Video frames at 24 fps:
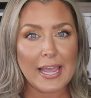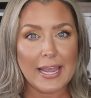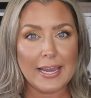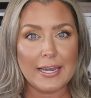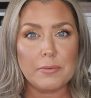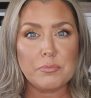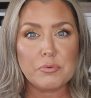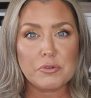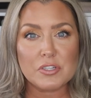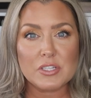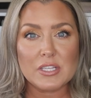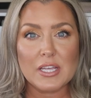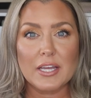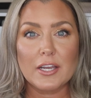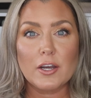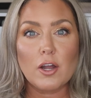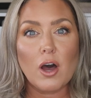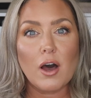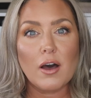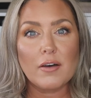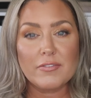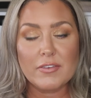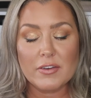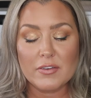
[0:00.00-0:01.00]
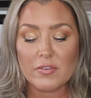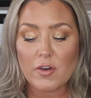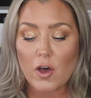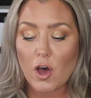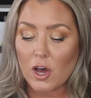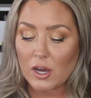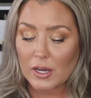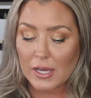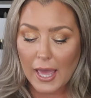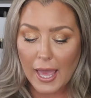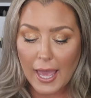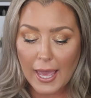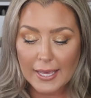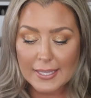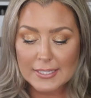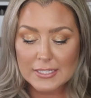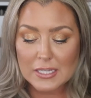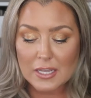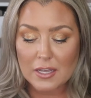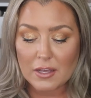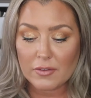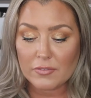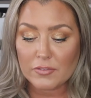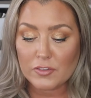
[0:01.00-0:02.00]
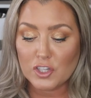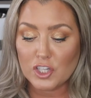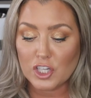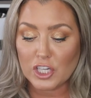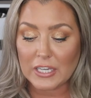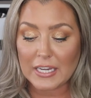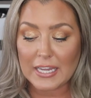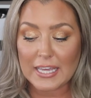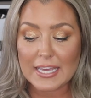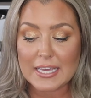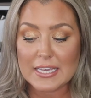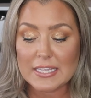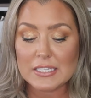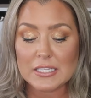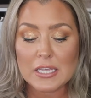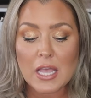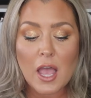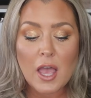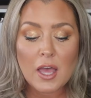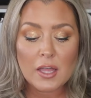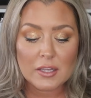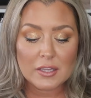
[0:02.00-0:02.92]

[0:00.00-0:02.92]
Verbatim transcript: 80% off of all kinds of goodies.